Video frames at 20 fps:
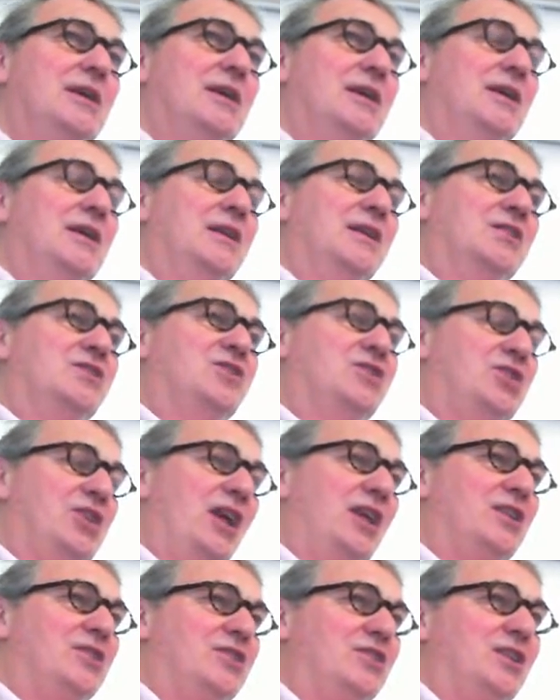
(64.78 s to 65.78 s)
and
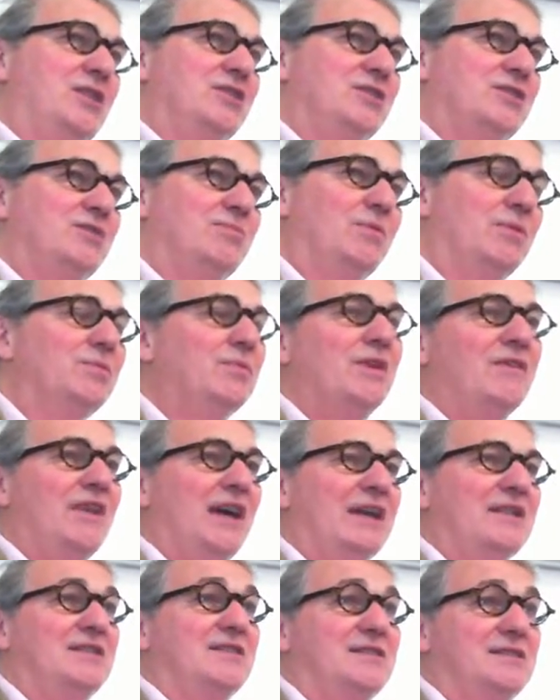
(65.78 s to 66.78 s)
exchanges, but we've
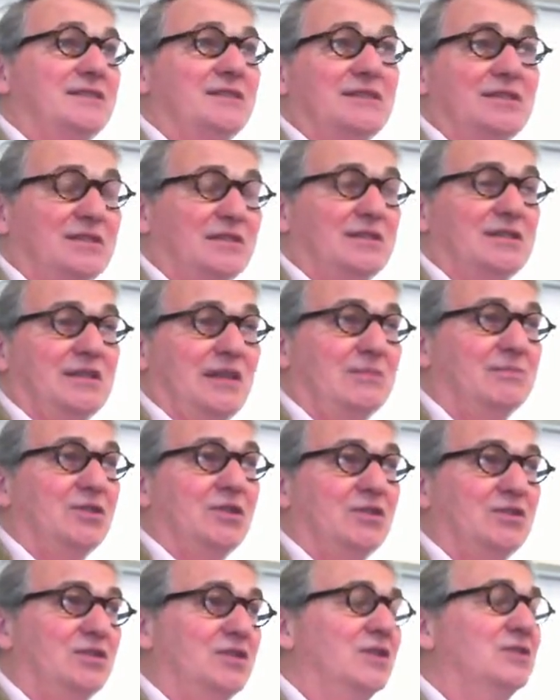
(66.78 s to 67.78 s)
had some
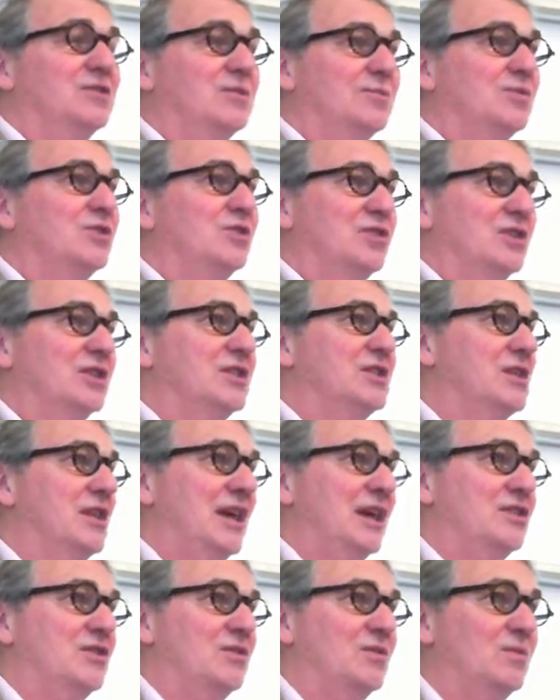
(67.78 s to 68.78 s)
considerable
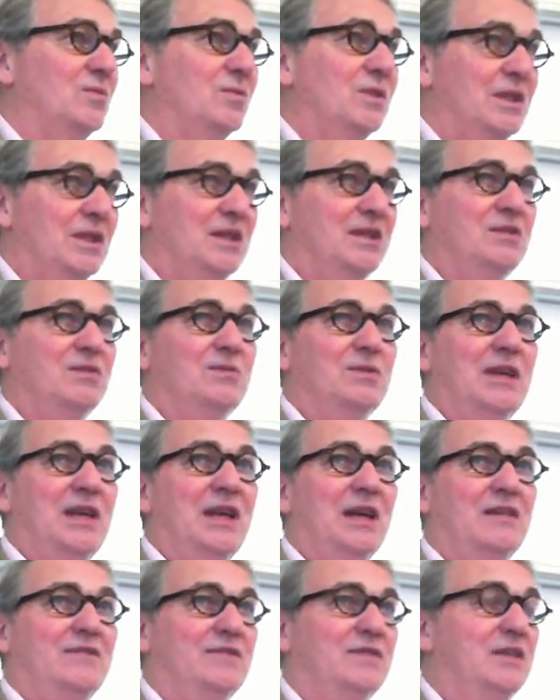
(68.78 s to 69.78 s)
success with it. We
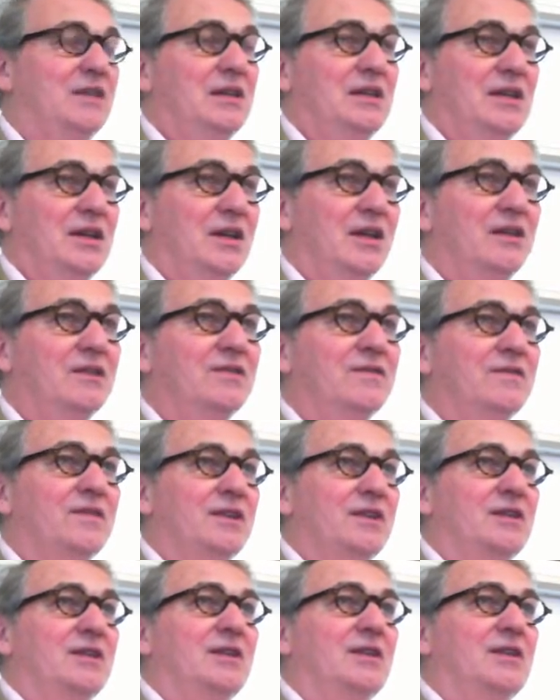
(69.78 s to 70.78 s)
have
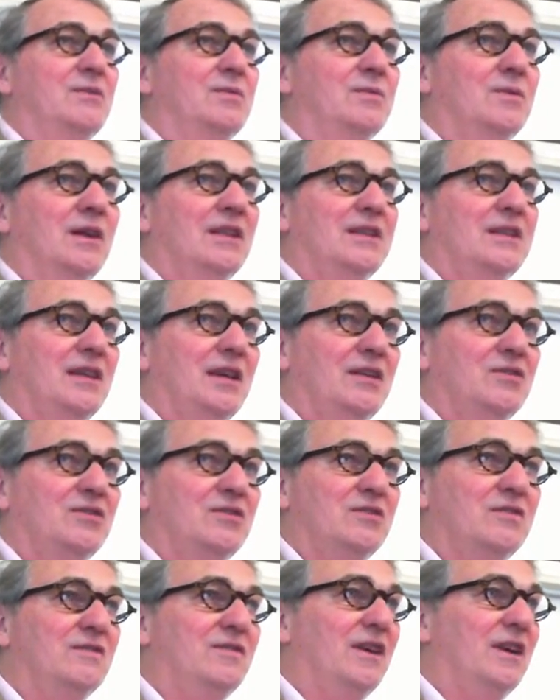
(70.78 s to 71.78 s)
over
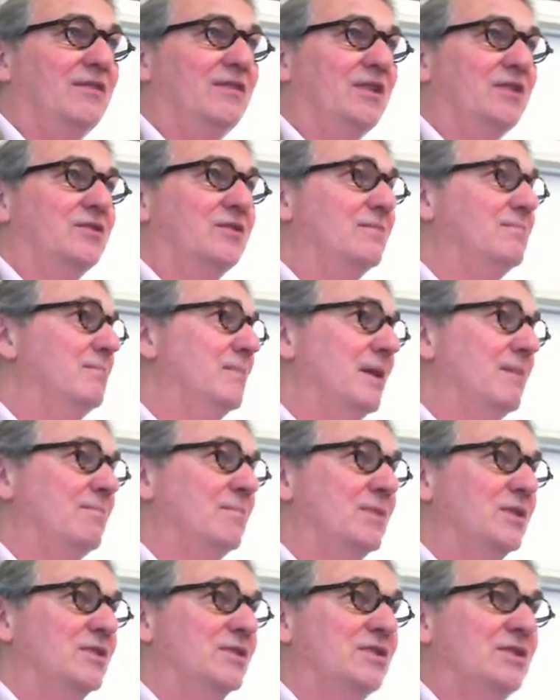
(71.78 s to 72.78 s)
1,500
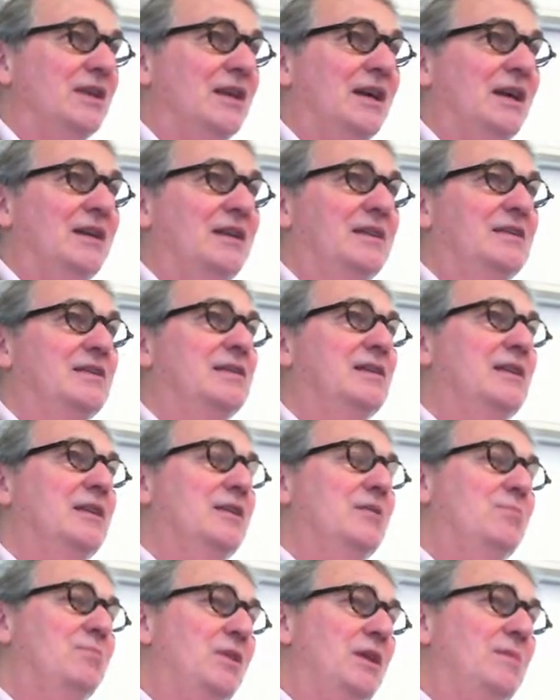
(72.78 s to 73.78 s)
members, and
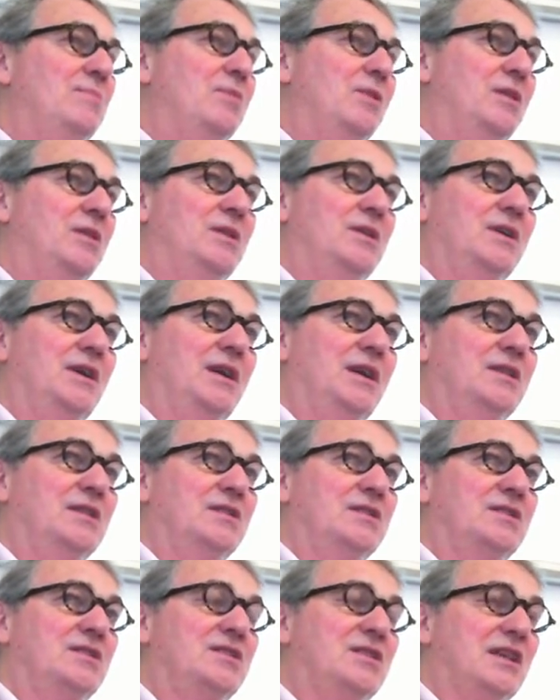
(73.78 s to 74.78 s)
people
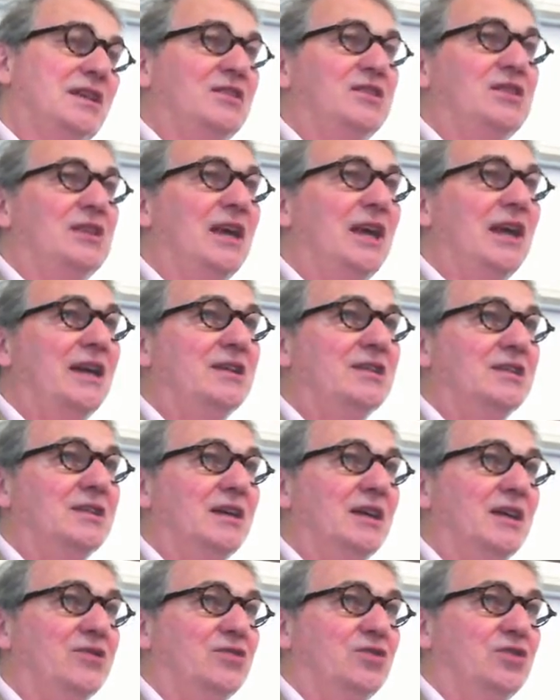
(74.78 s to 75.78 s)
in 68
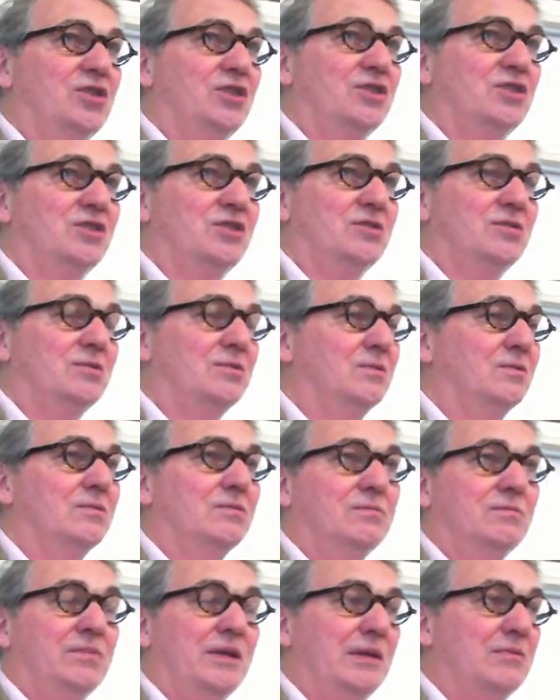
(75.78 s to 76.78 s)
countries, or
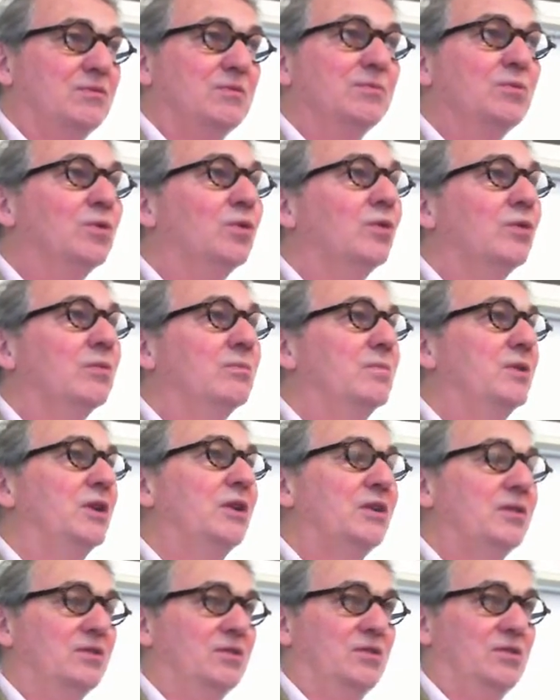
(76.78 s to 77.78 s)
perhaps more,
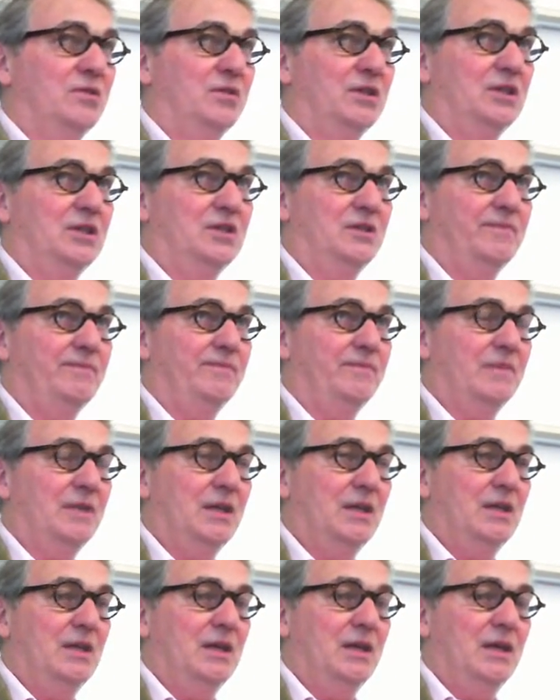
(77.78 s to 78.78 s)
belong to
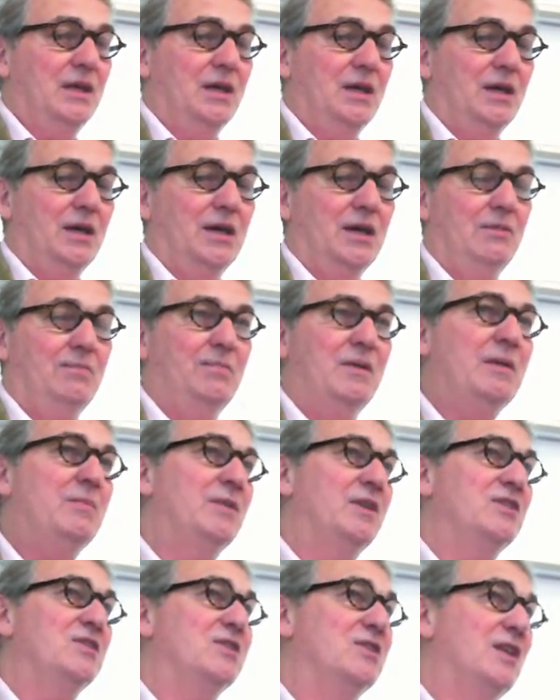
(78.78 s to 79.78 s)
it.
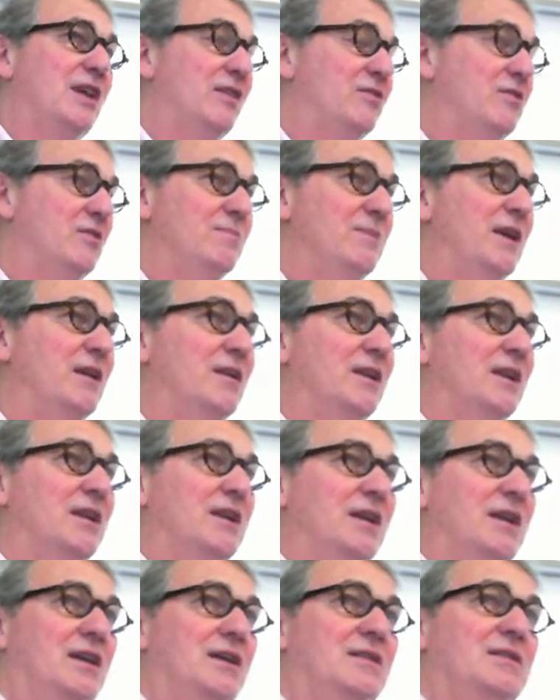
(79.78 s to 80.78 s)
People in South
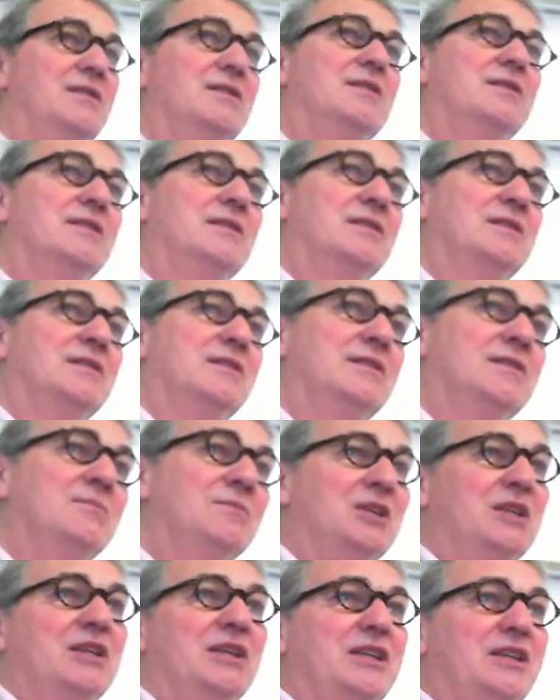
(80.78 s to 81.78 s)
America, the
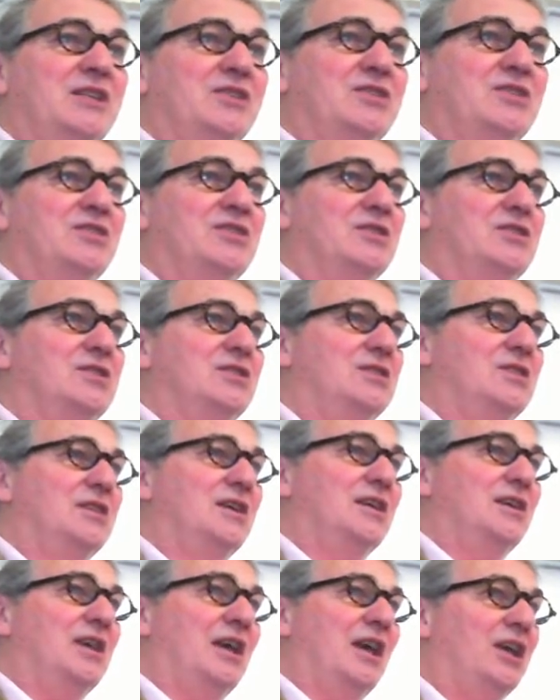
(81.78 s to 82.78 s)
Middle East,
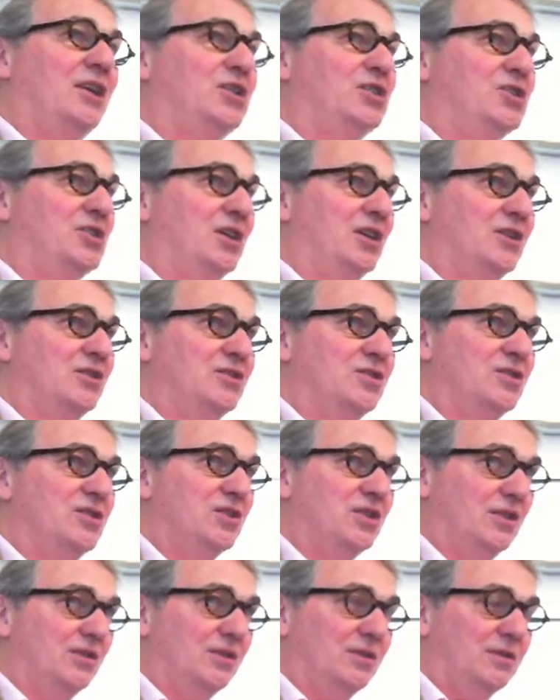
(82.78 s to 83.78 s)
Asia, and
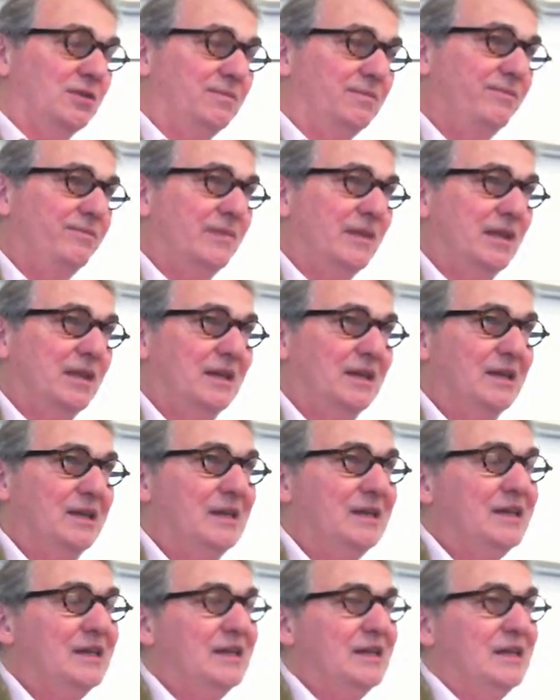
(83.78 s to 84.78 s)
so
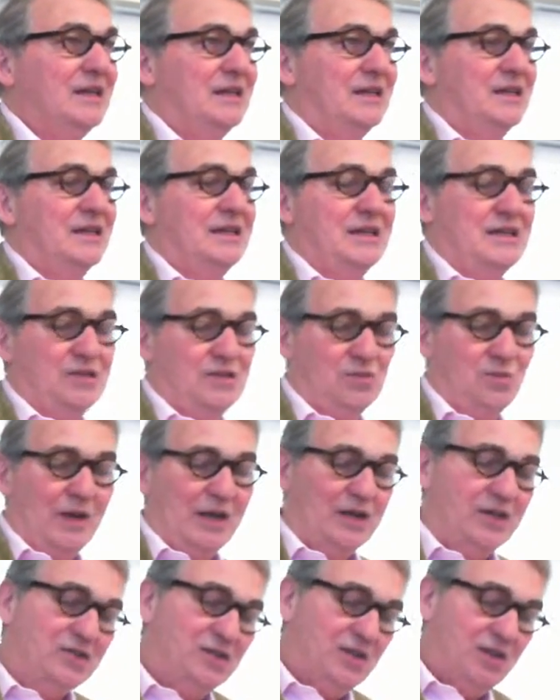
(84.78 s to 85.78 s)
on, as
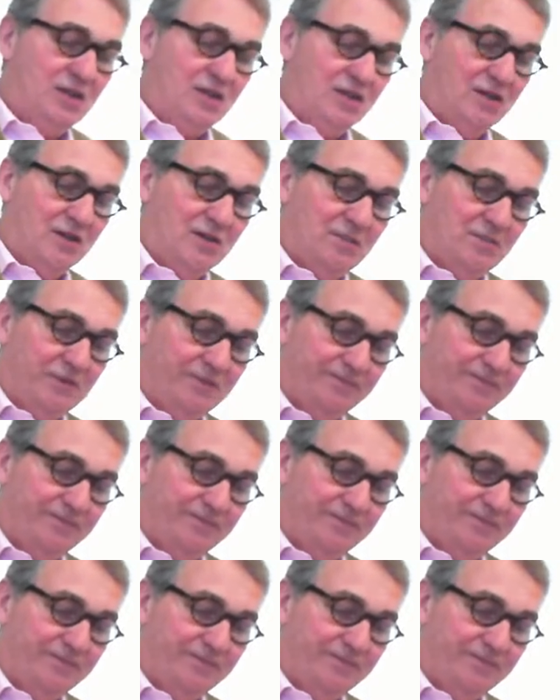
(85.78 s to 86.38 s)
well as Europe.